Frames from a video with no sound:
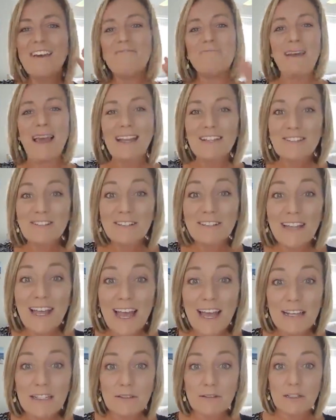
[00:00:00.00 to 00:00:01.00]
made sure the
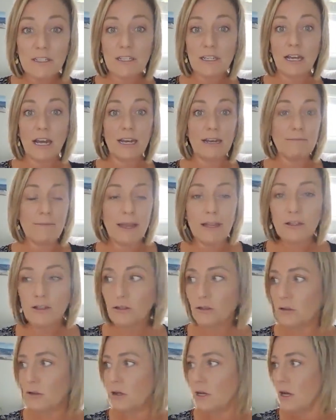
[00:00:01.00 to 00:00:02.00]
house was tidy. Made
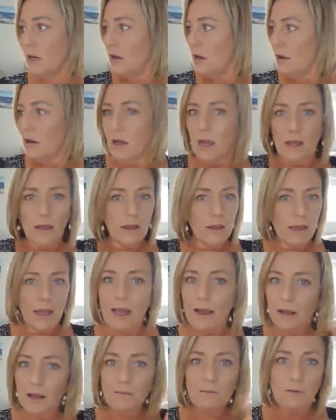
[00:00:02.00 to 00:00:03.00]
sure a
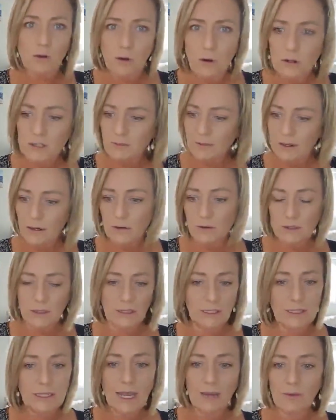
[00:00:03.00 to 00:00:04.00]
um, cooked meal was on the
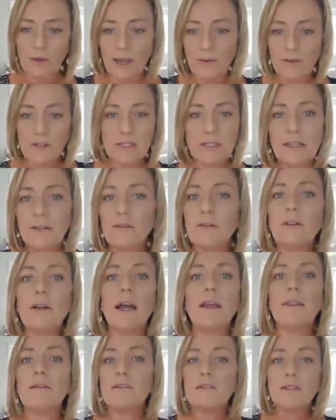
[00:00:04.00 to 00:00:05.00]
table every single night.
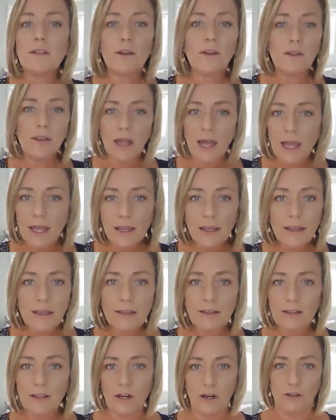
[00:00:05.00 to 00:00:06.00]
There was no like,
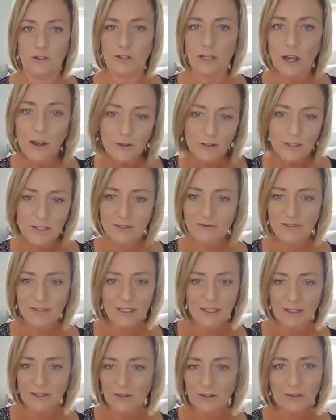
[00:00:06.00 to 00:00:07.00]
you know, toast for
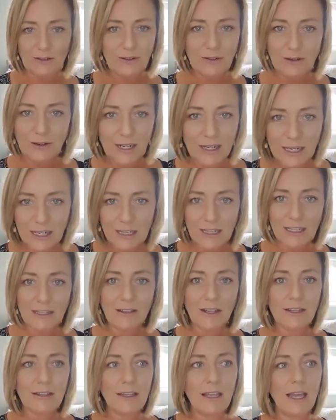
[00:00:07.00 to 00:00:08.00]
dinner or anything
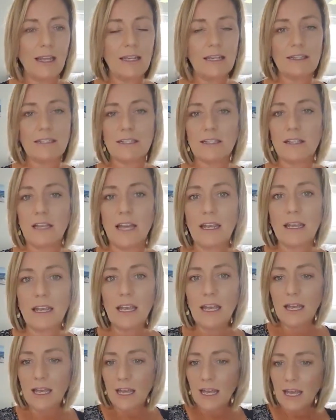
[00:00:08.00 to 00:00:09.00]
like that. It's like
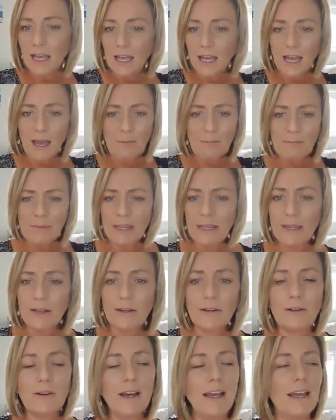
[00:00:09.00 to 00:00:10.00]
a
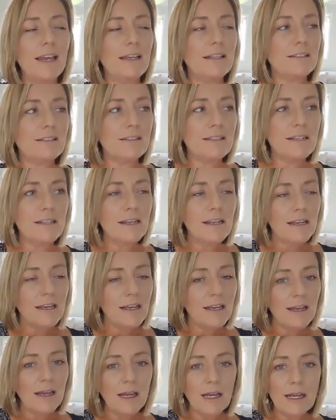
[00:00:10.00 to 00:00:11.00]
meal and
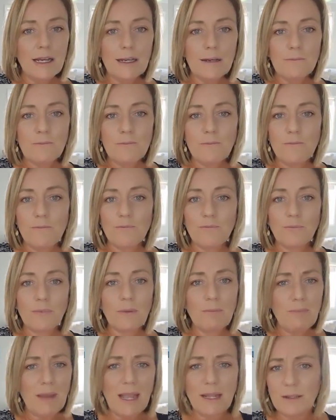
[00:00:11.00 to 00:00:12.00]
um,
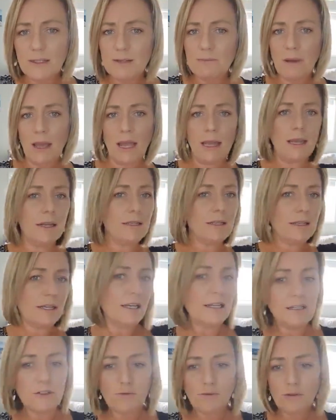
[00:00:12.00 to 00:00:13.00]
beds made,
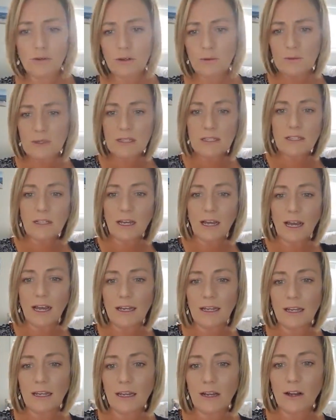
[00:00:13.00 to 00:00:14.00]
kids' rooms are
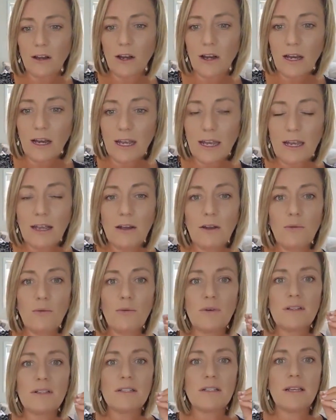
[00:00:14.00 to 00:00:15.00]
tidy. I
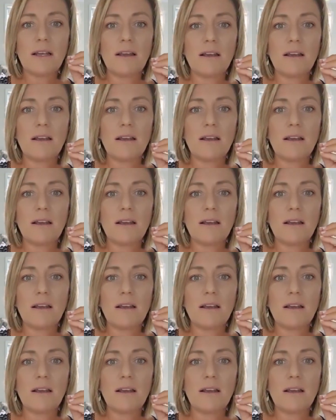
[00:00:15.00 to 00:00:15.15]
was